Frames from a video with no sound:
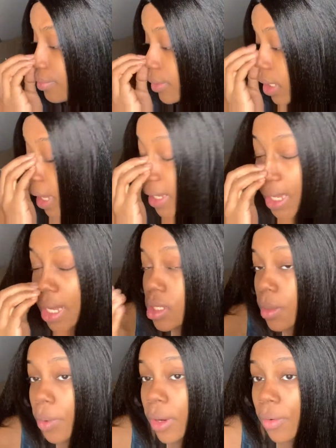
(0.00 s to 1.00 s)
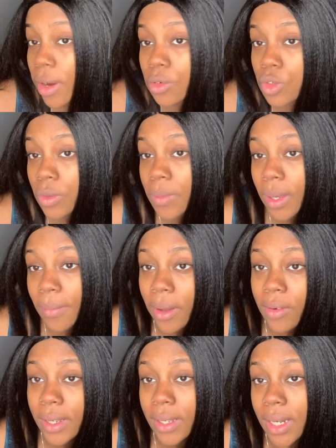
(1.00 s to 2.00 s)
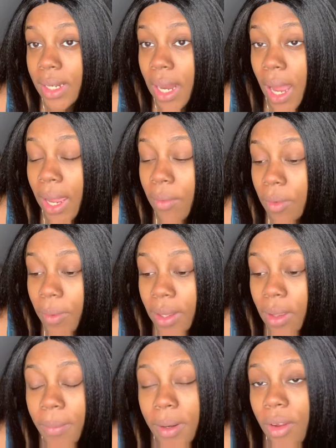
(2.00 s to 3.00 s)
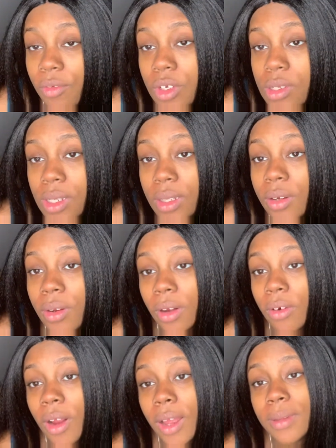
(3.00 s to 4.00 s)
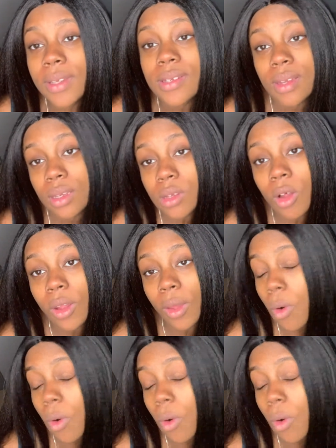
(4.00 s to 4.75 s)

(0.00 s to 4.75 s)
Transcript: Like, got to the point where I was dreaming about it, and I would wake up and I would just sit there and I would cry because that's all I